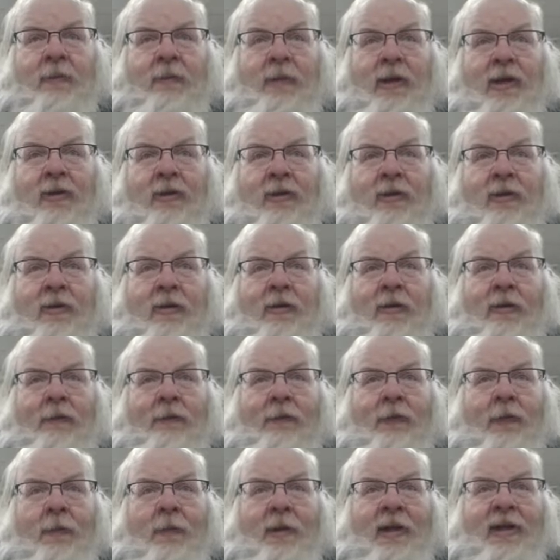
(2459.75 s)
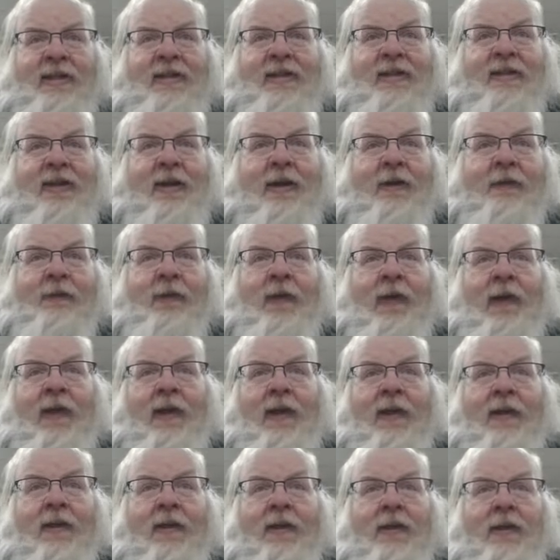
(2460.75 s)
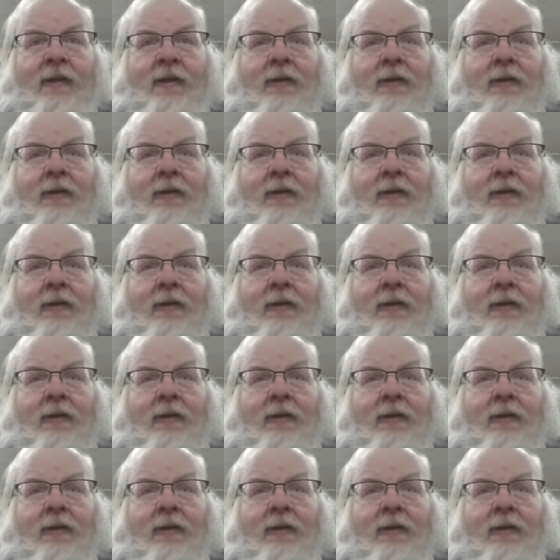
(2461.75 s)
a mail call for my stuff and